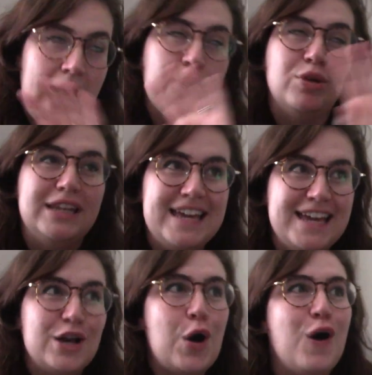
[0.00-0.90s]
will
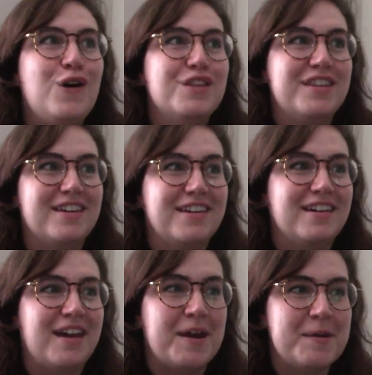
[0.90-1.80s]
link all
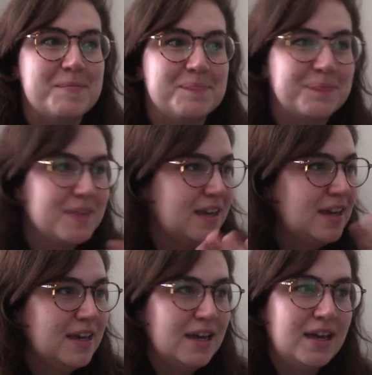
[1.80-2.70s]
the
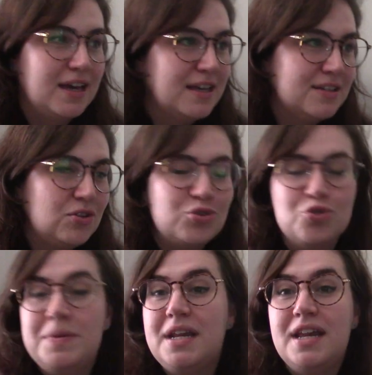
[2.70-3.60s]
social
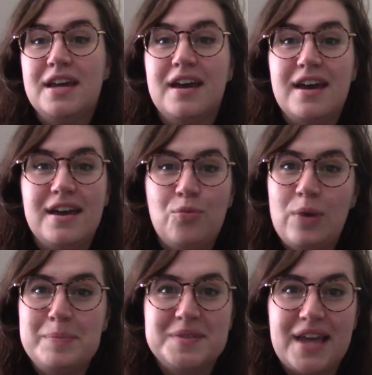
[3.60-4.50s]
media,
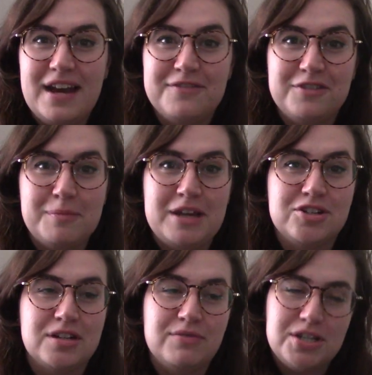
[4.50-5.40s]
website
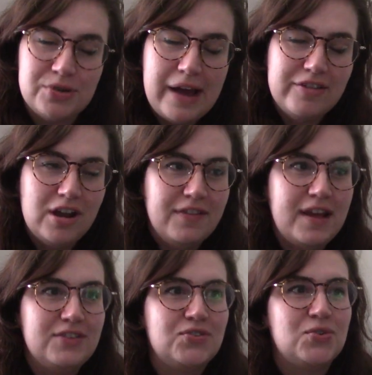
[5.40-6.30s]
information. We do have an
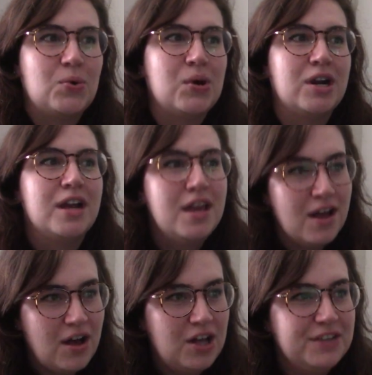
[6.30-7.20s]
online store,
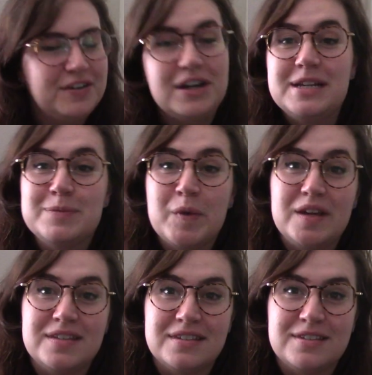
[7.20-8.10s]
all the various
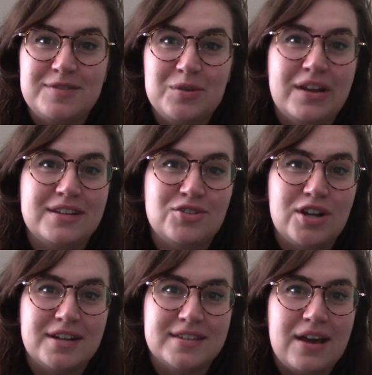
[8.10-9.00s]
places. If you'd like to
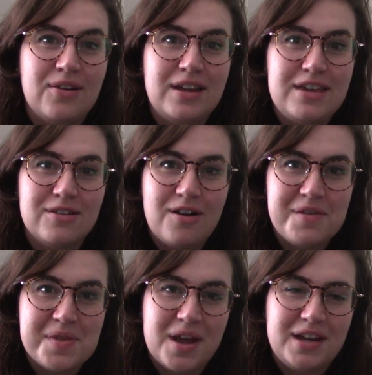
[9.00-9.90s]
check us out either
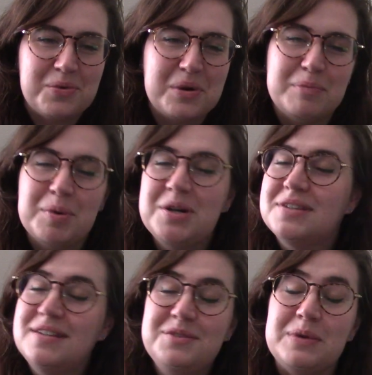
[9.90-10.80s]
online or in
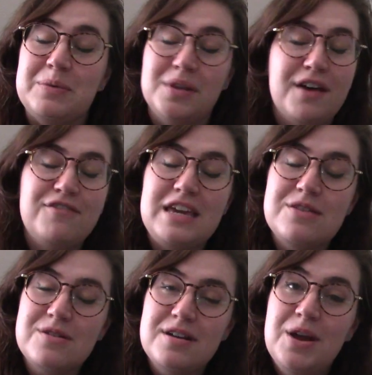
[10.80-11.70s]
person, we would love
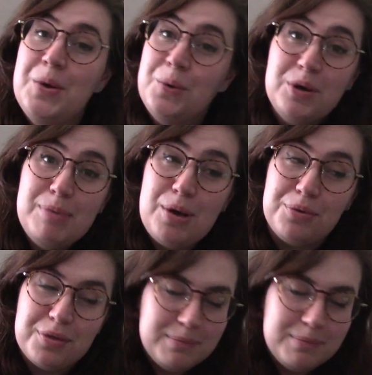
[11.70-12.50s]
either or both.